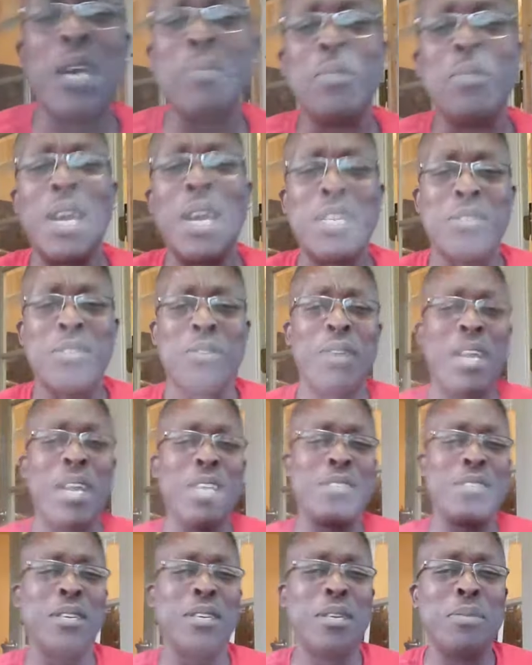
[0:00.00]
you got your
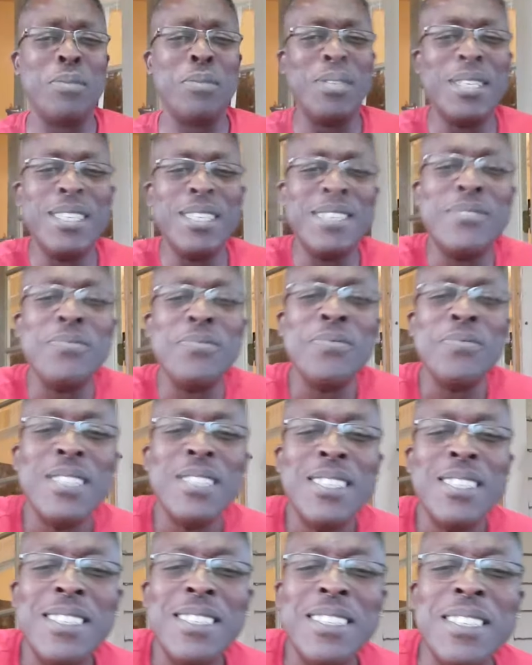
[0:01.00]
ass up.
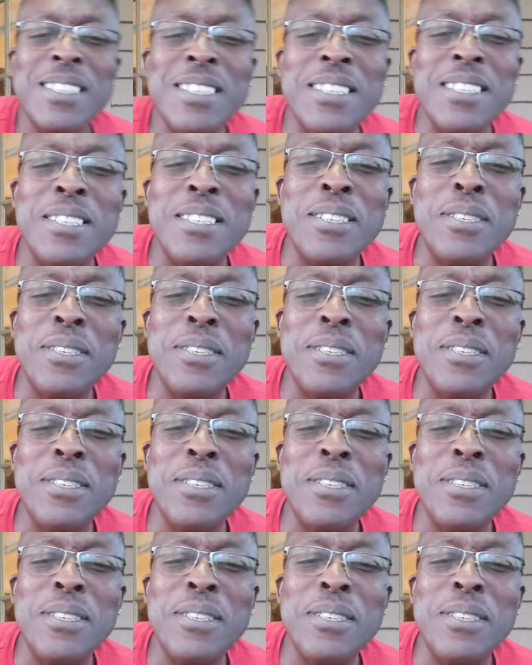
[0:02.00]
Yeah.